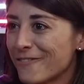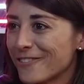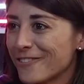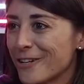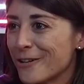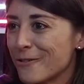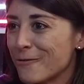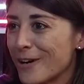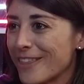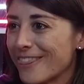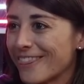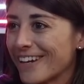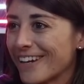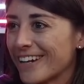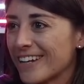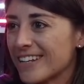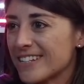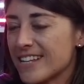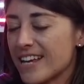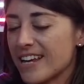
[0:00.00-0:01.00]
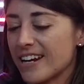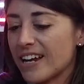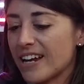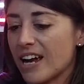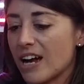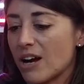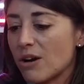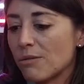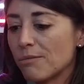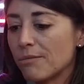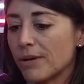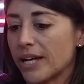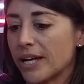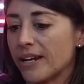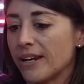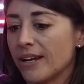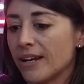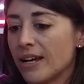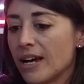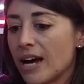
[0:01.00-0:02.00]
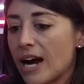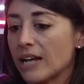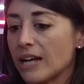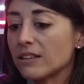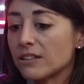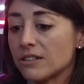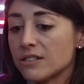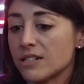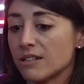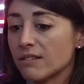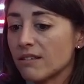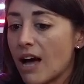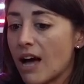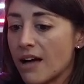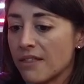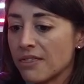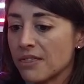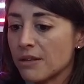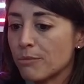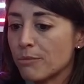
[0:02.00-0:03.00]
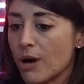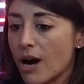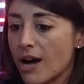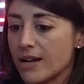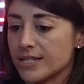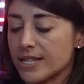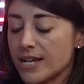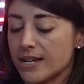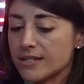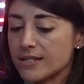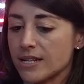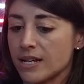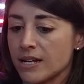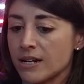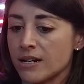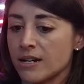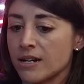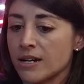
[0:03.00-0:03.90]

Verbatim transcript: No one thing is anyhow, but I learned a lot in the process, and